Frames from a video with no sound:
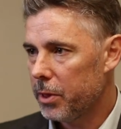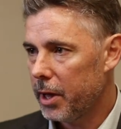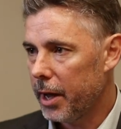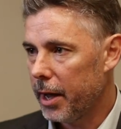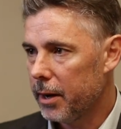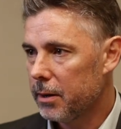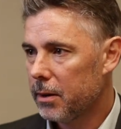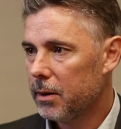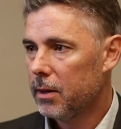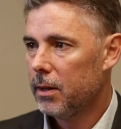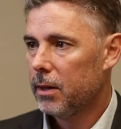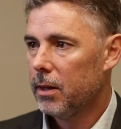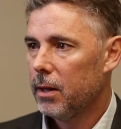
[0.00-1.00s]
with that.
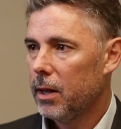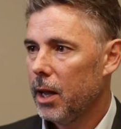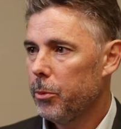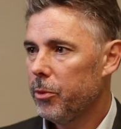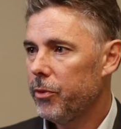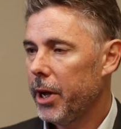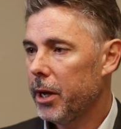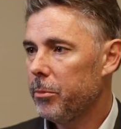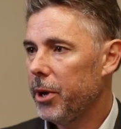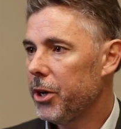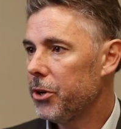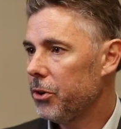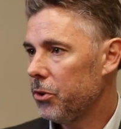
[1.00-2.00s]
And we've taken
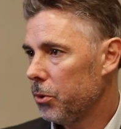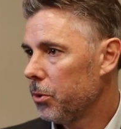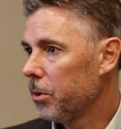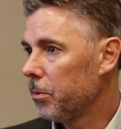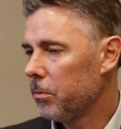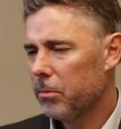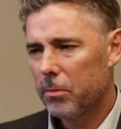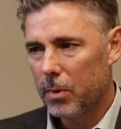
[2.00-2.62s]
patients who are